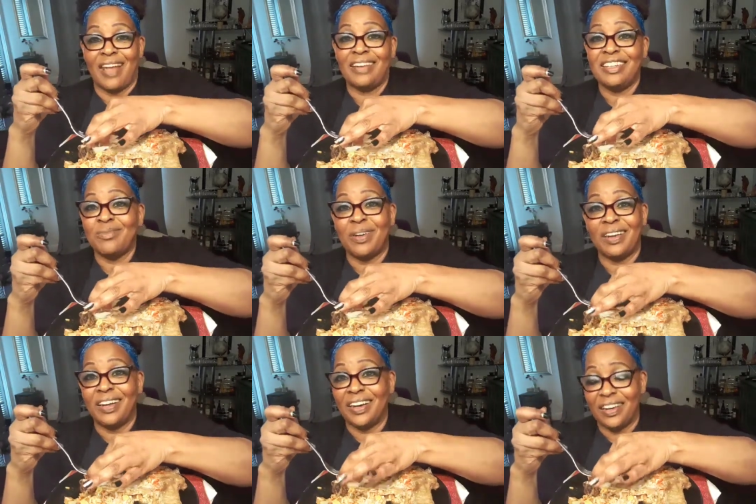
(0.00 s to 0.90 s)
I just
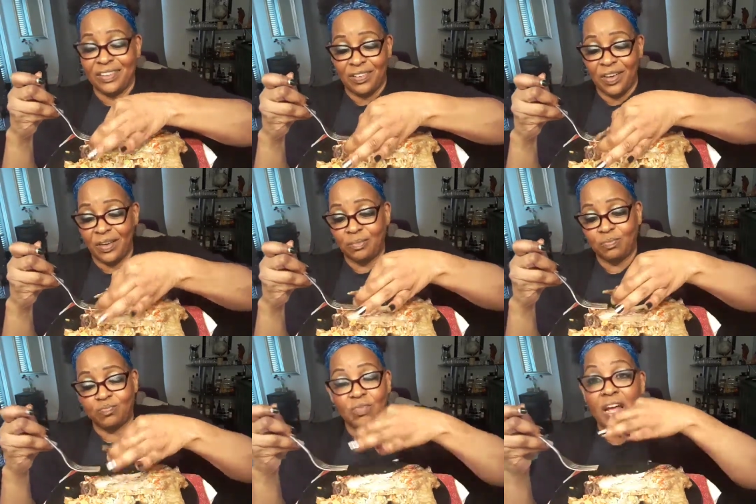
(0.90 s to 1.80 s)
want love,
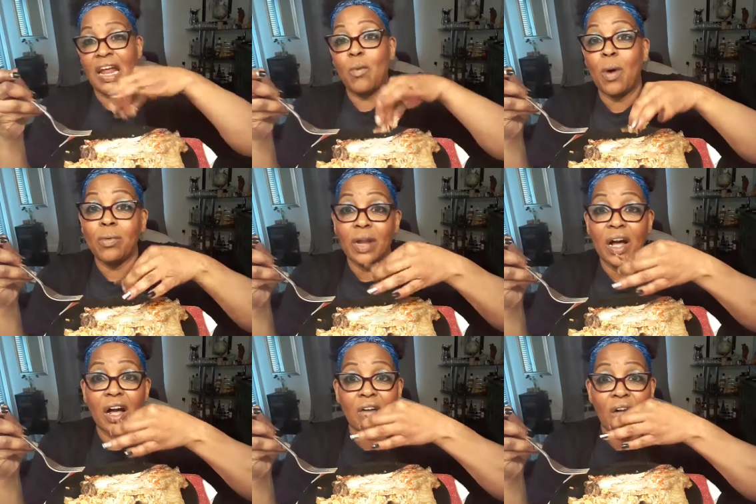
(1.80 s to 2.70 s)
and I want
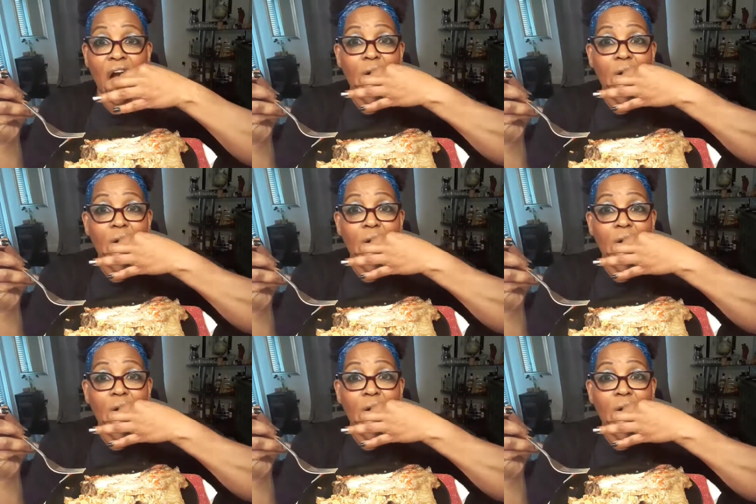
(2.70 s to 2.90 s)
love.